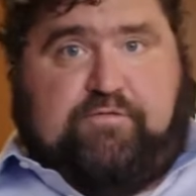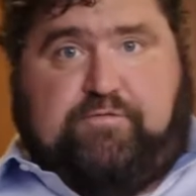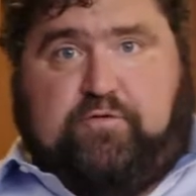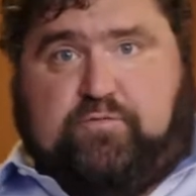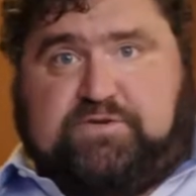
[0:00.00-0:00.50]

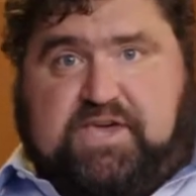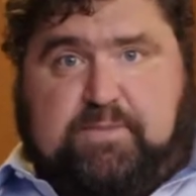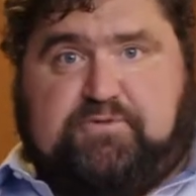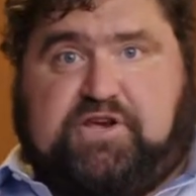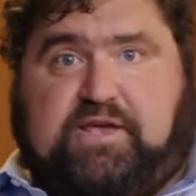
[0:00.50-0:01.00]
food was
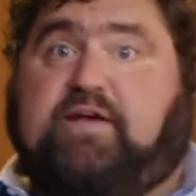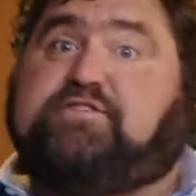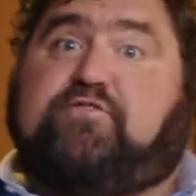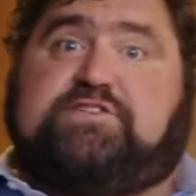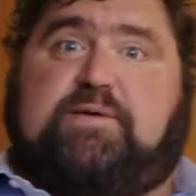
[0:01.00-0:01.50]
kimchi. And that was
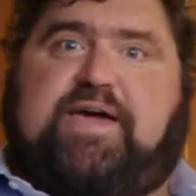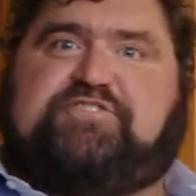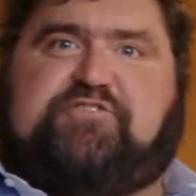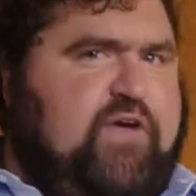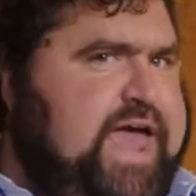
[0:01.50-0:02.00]
the first time I
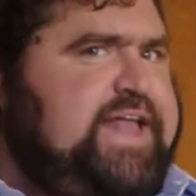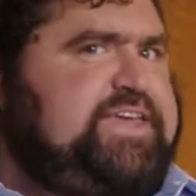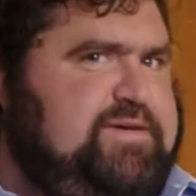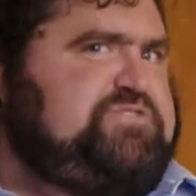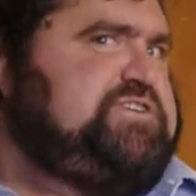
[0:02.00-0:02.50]
actually ever had
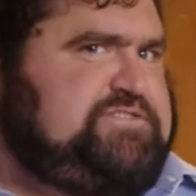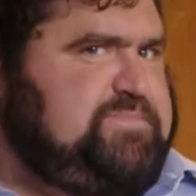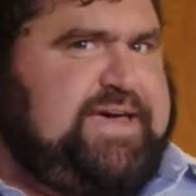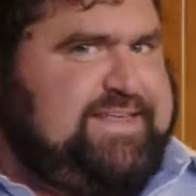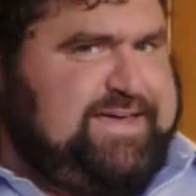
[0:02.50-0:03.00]
kimchi. It's
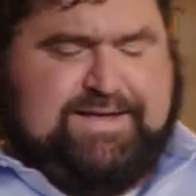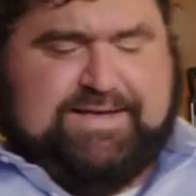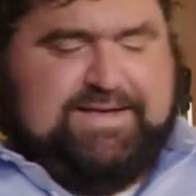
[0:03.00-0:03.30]
back in like